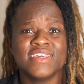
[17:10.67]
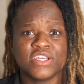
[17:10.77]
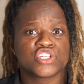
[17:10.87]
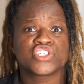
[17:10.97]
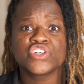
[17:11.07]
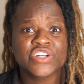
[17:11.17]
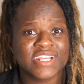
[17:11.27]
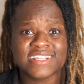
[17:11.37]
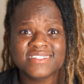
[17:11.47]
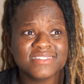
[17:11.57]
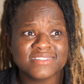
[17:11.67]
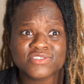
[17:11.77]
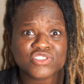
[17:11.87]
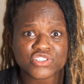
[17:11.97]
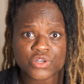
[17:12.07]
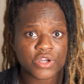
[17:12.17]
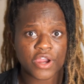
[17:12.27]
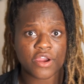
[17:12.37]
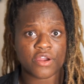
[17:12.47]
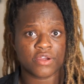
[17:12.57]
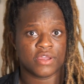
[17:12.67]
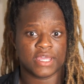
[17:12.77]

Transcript: Sugar, that's just sugar.